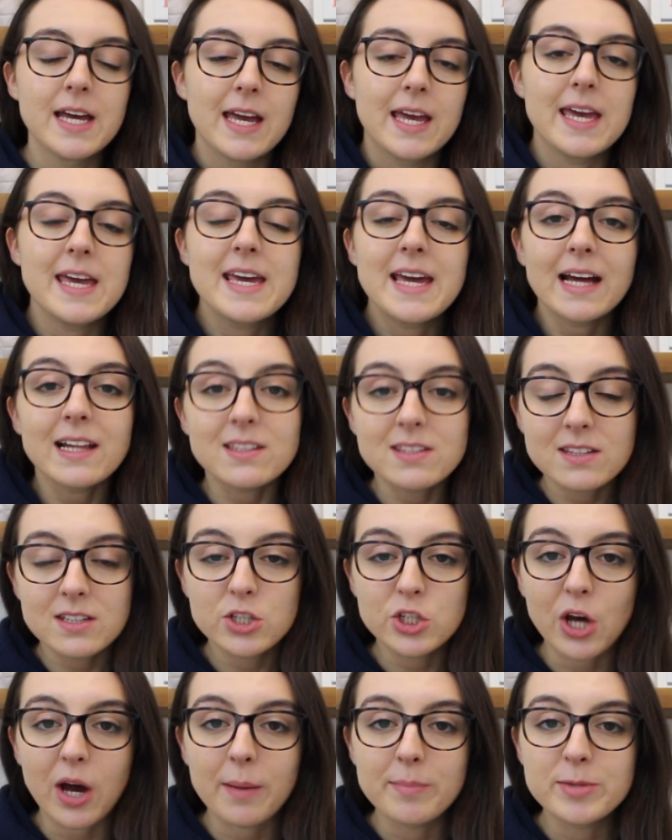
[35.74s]
He gets
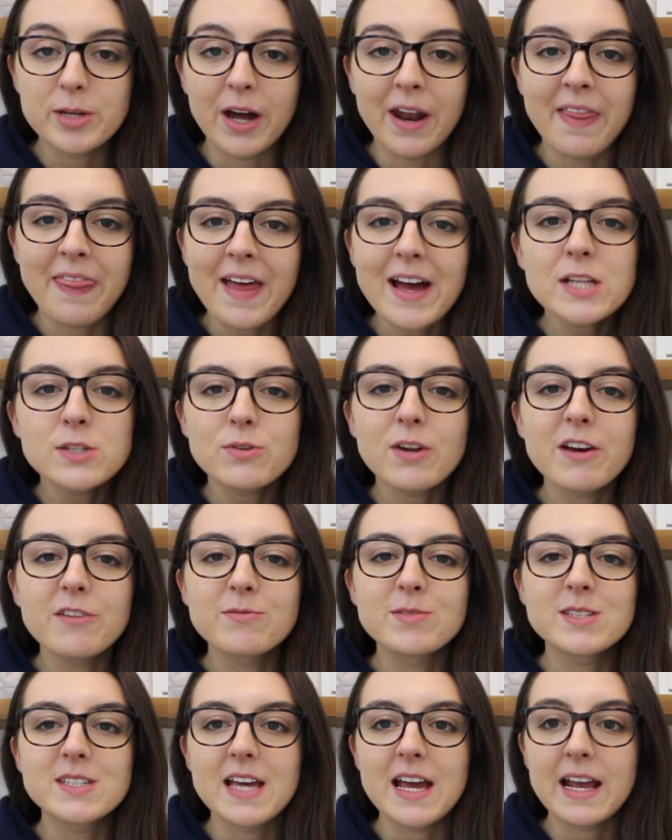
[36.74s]
the job done. And that's what
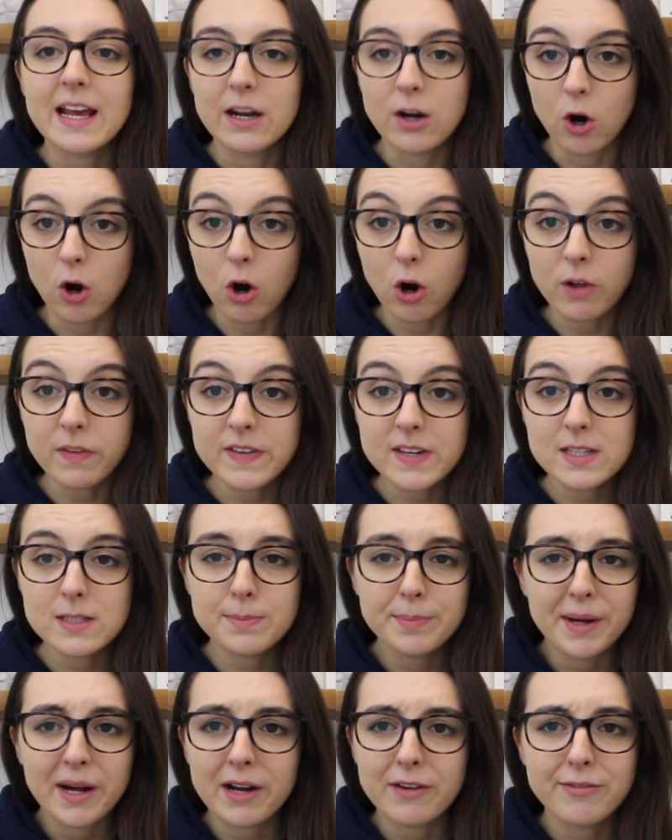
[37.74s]
I've been saying in all
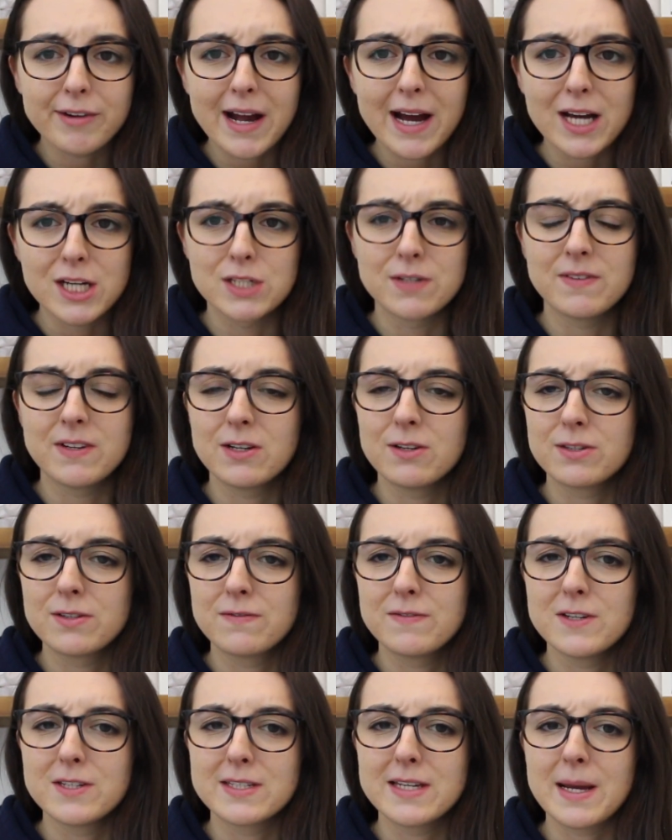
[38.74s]
these playoff reaction videos.
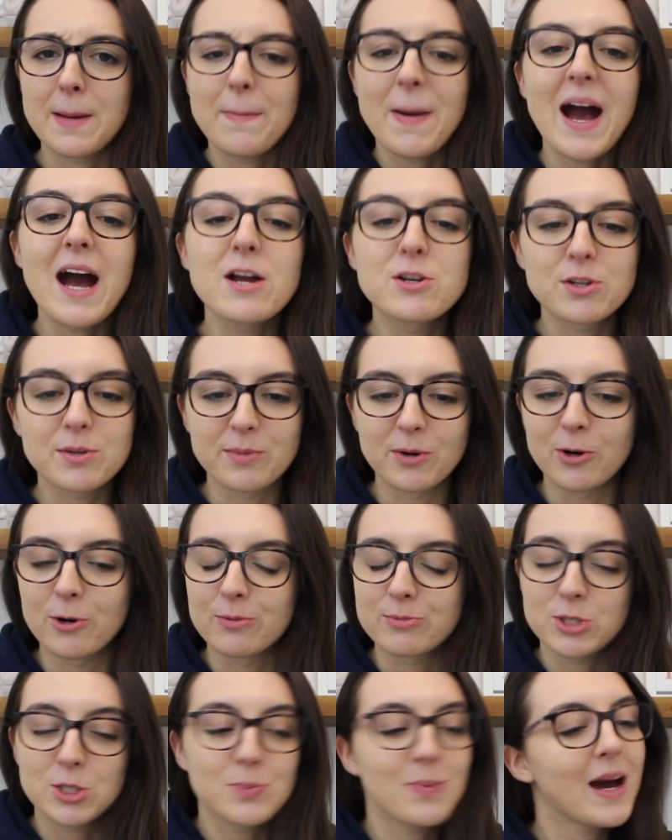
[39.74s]
It feels like Patrick
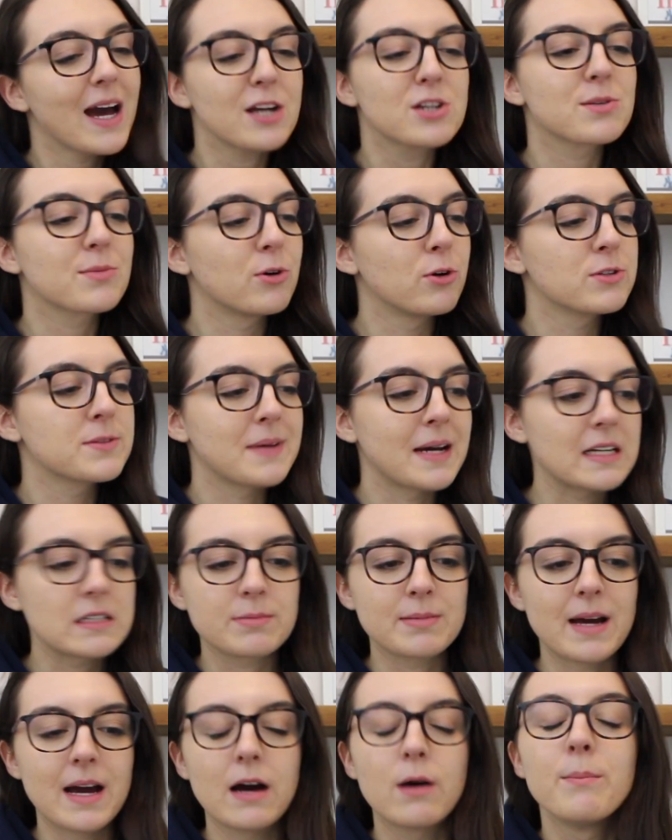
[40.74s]
Mahomes, just Patrick Mahomes,
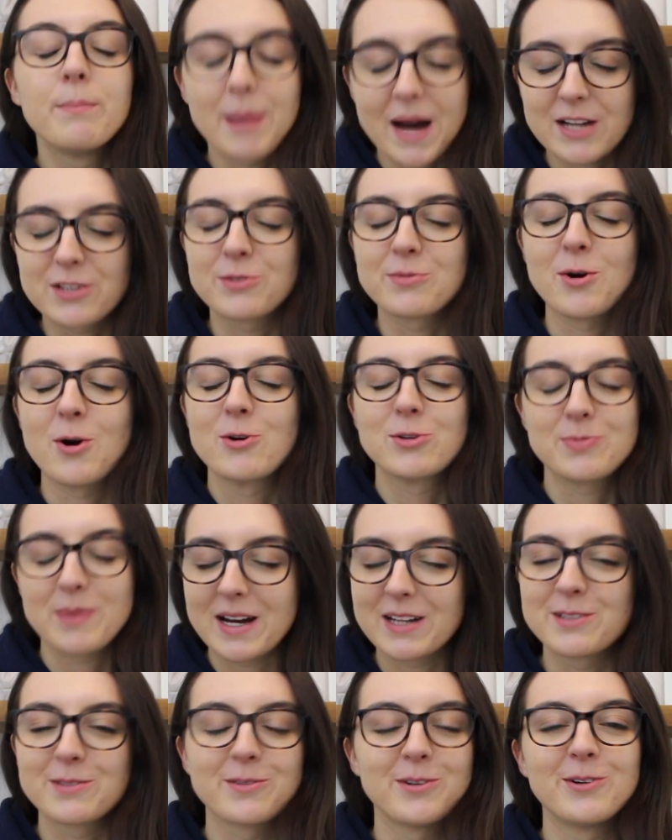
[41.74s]
Patrick
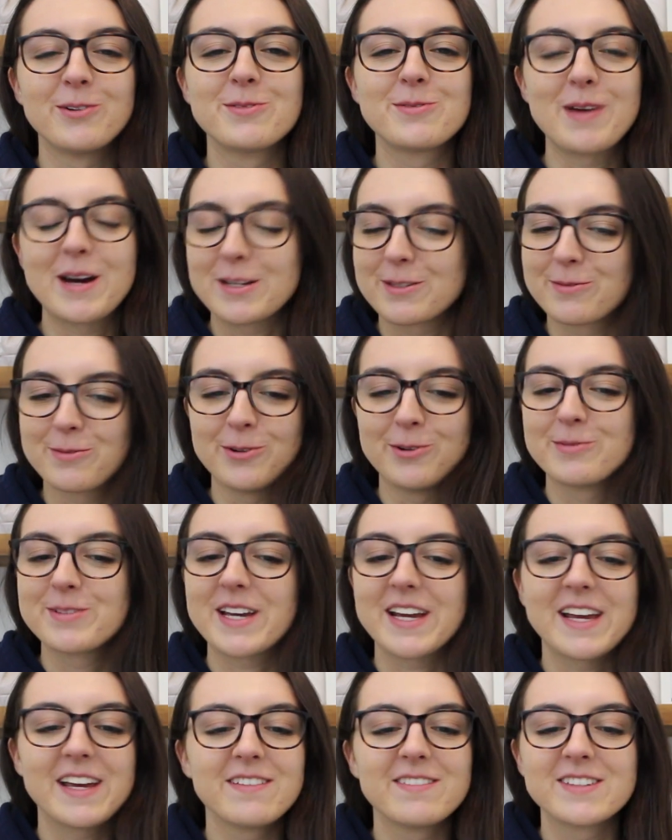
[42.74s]
Mahomes.
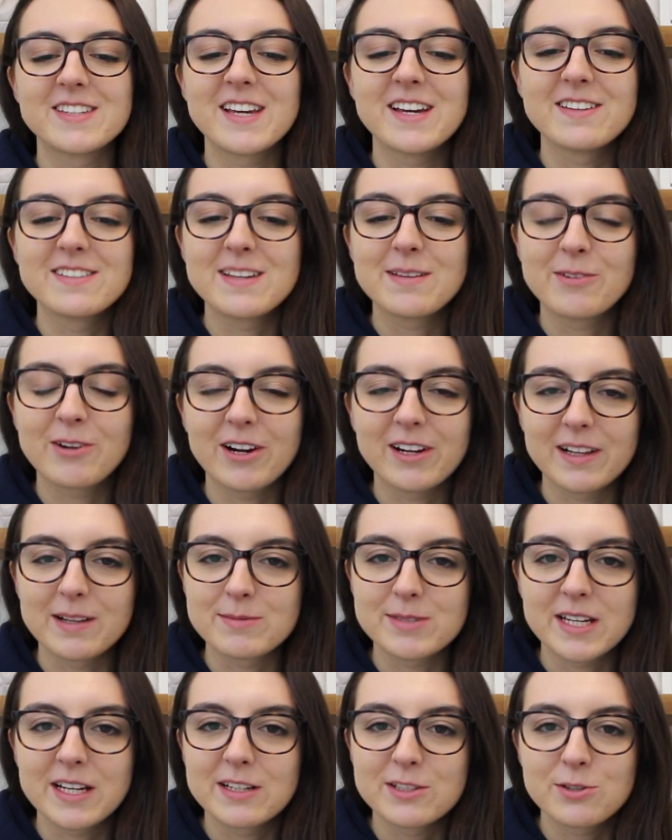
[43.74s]
I can't even say his name correctly,
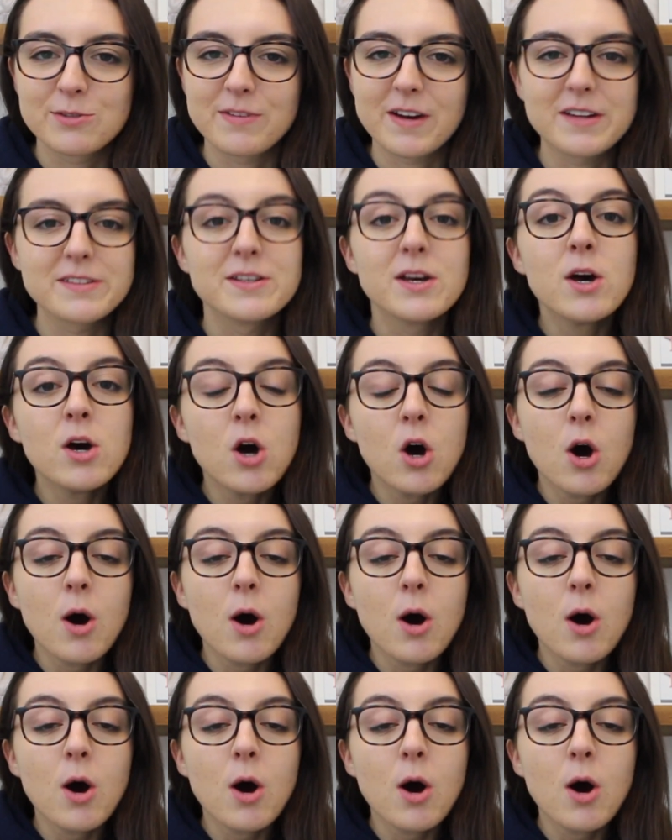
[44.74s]
I'm saying it so fast.